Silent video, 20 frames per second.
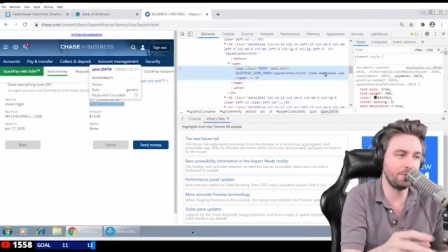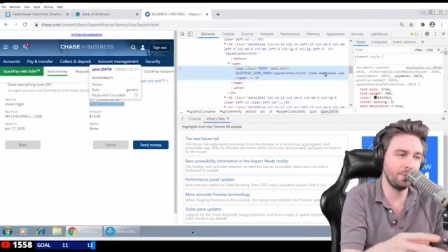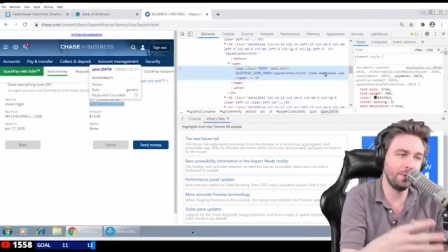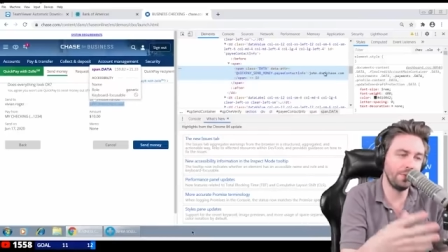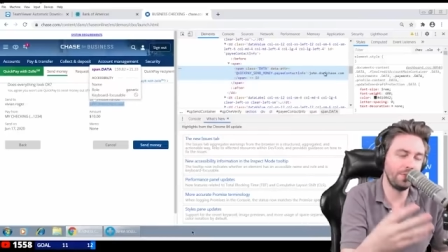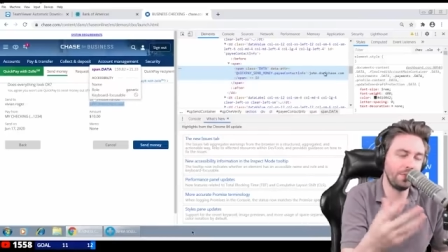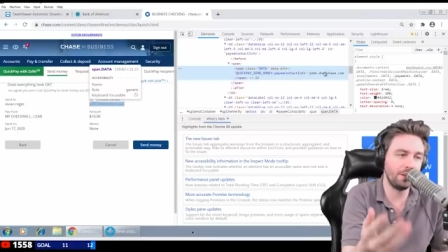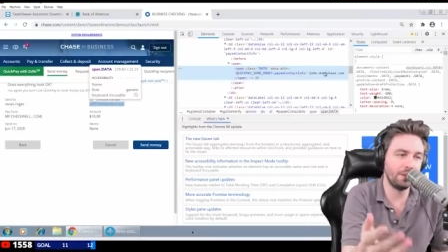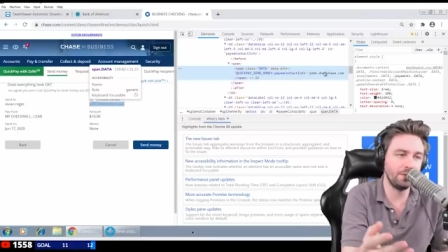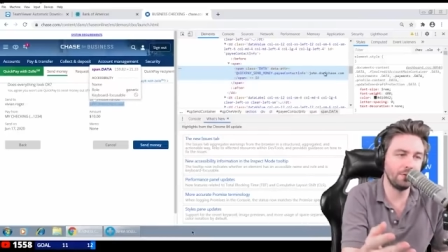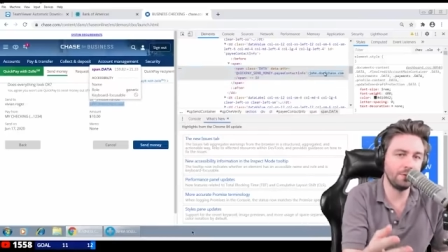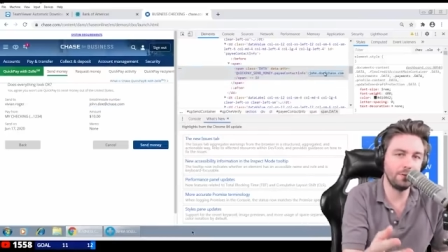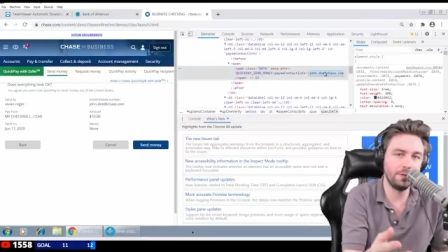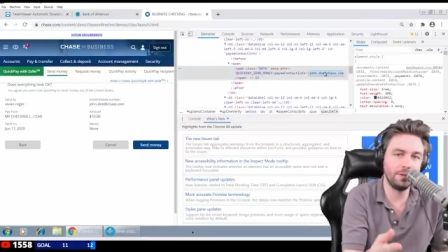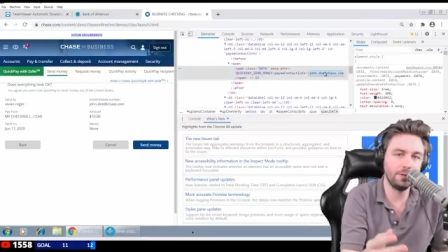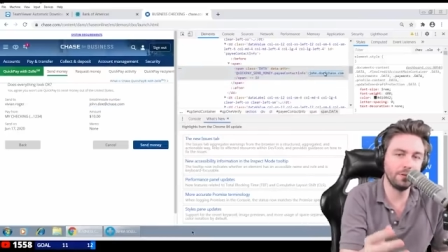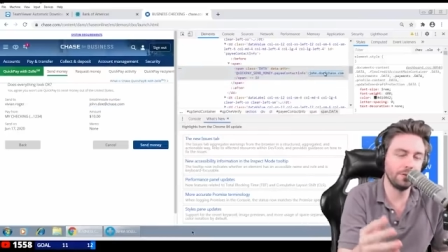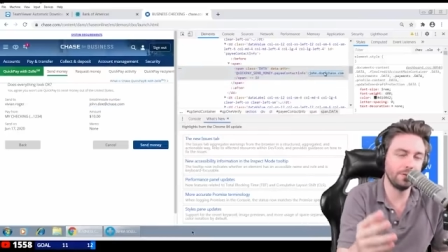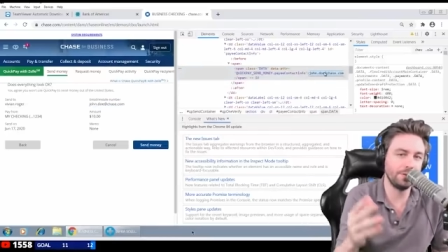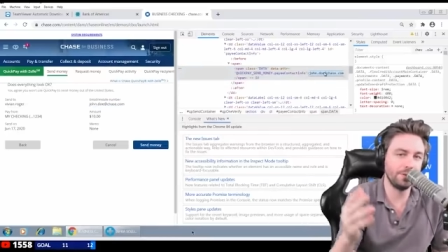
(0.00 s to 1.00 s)
So what they could do
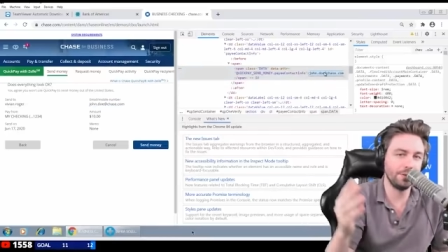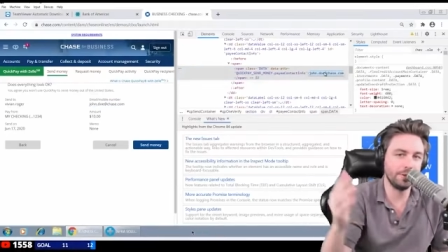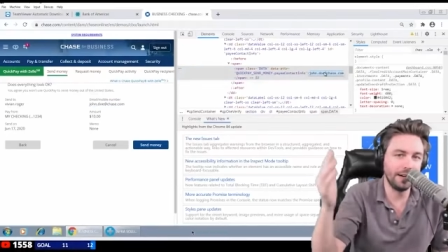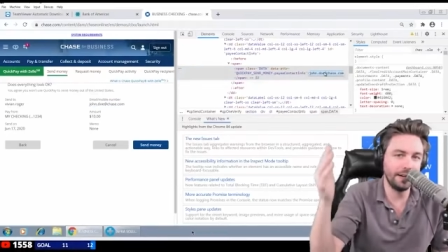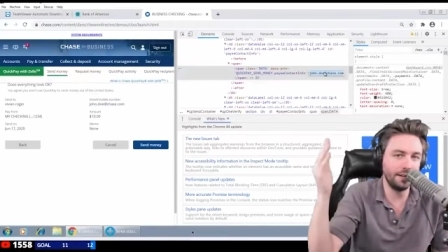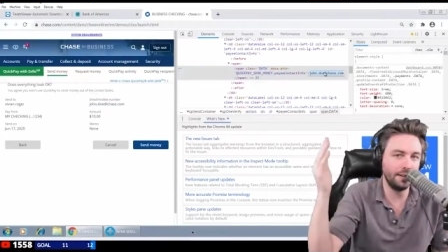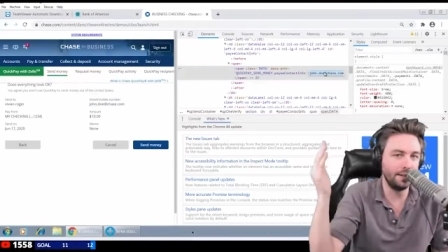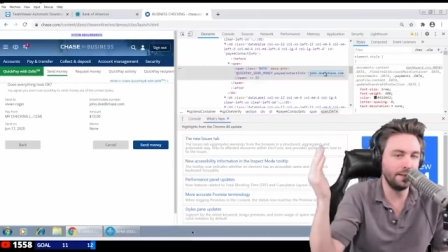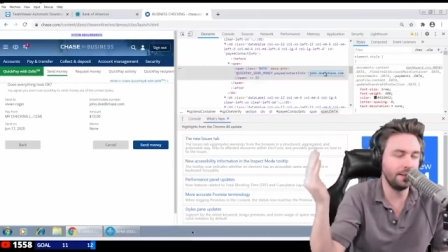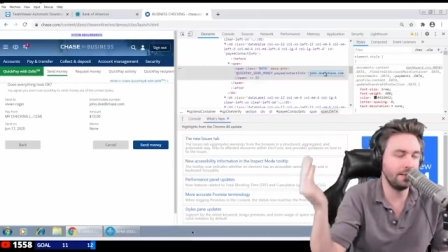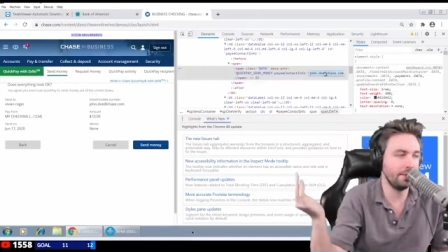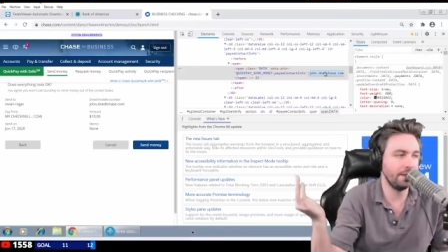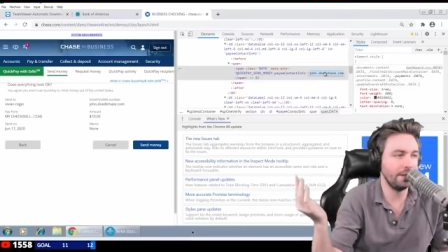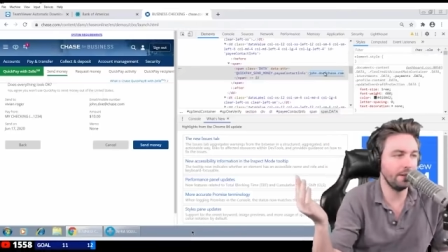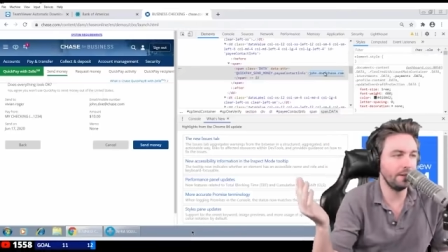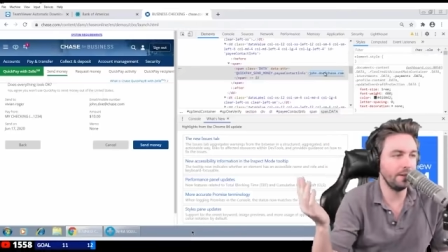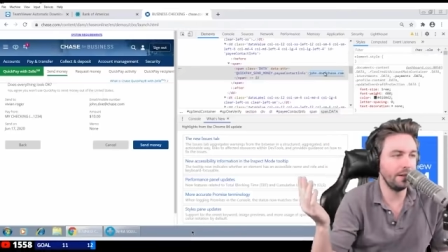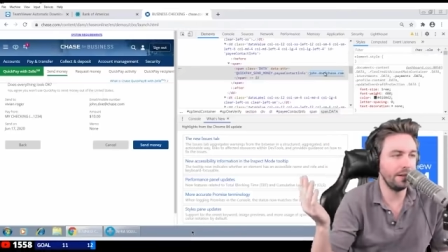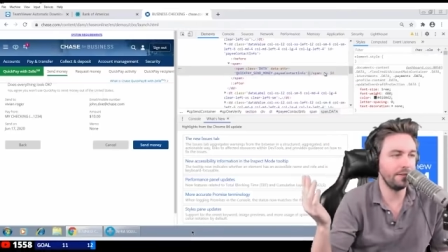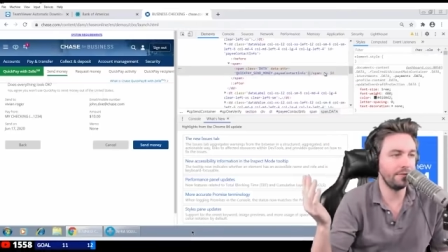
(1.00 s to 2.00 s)
here is they're editing
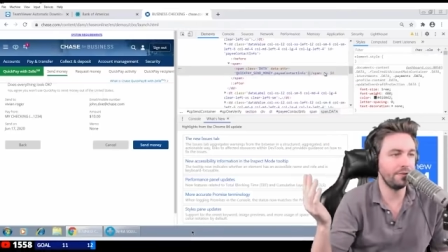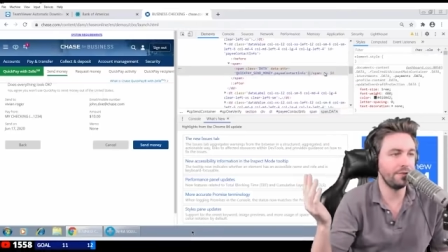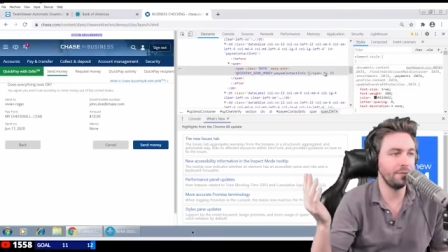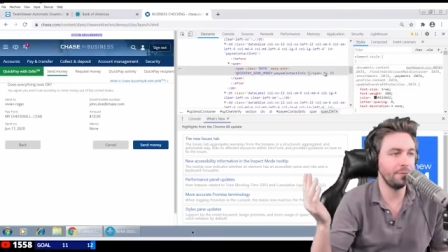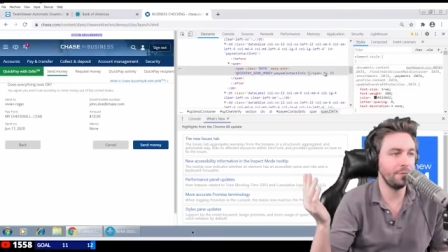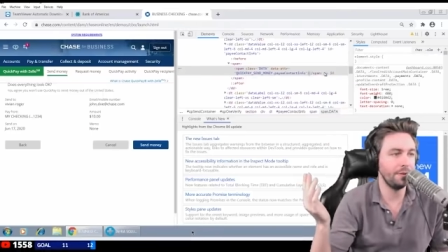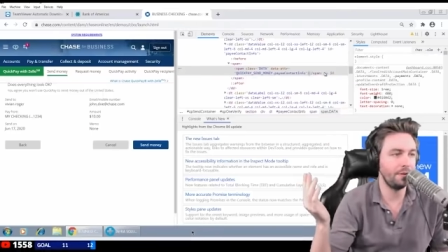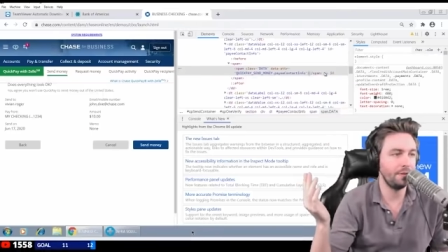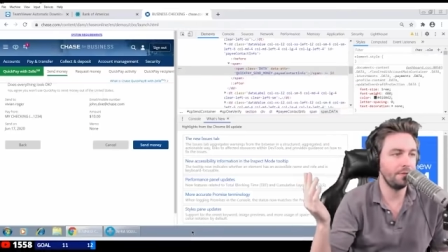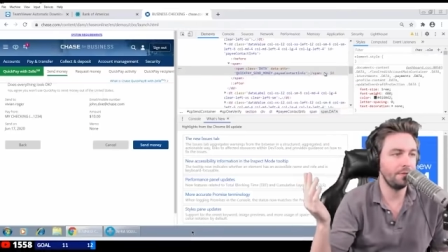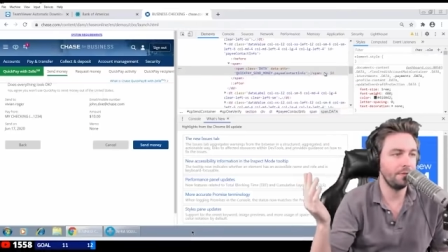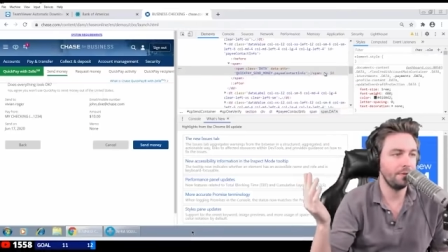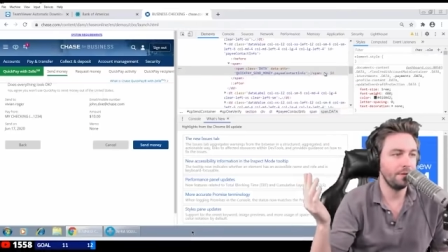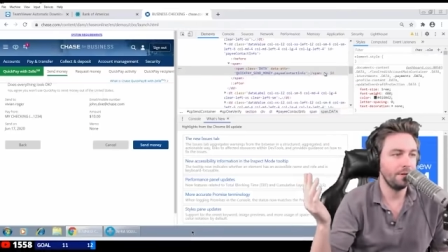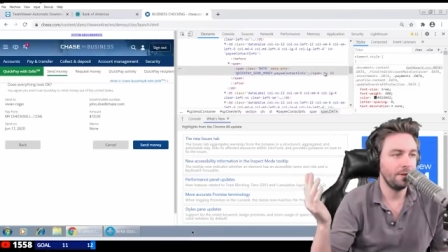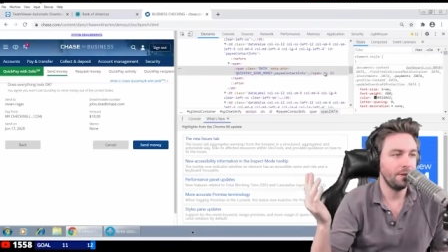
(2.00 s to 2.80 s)
the H T M L.